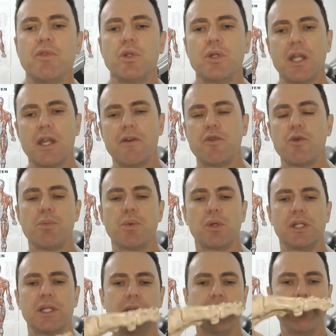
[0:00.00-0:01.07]
we have a look at our foot
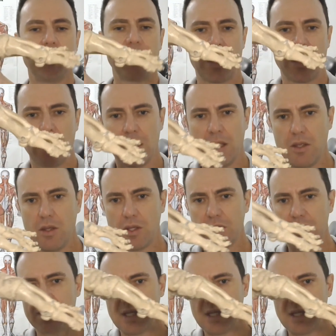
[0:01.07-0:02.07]
model here, you can